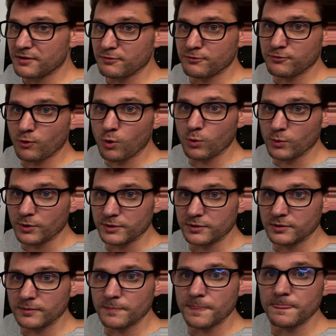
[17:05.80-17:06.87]
that a
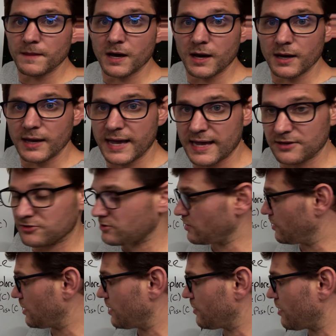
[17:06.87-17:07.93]
forward edge,
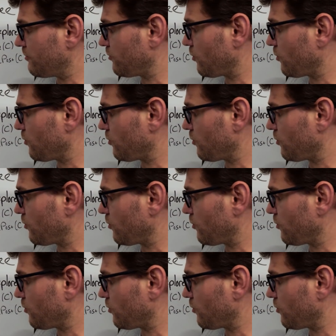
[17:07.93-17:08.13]
a